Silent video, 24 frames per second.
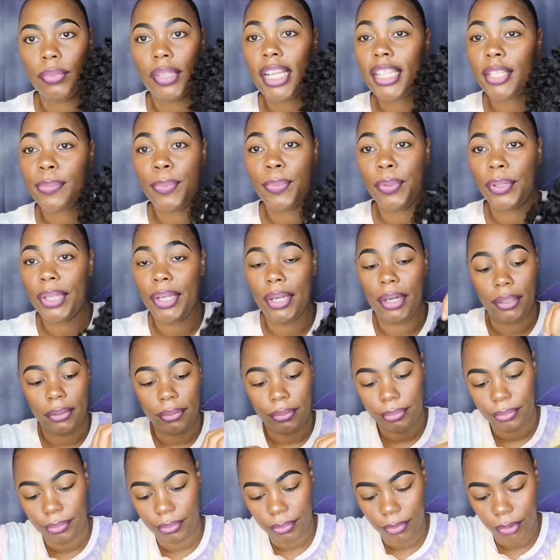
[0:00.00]
let's put it
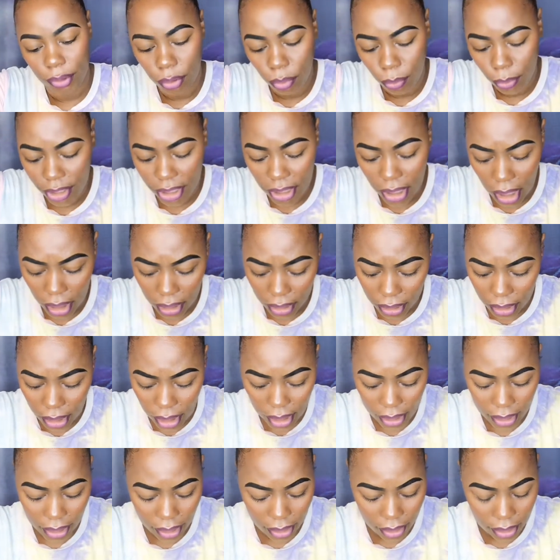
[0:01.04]
on. Too much long
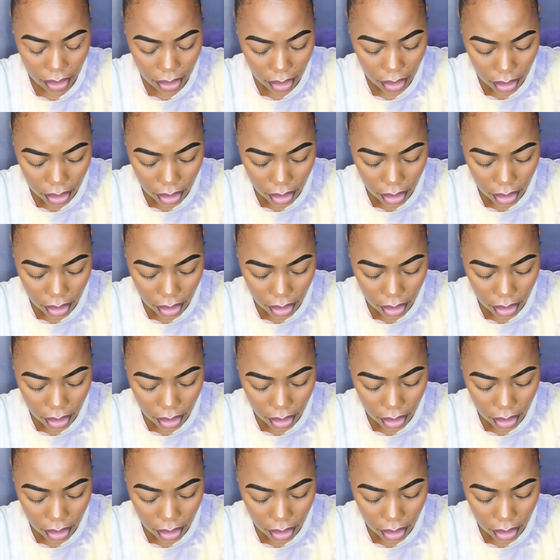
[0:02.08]
talking.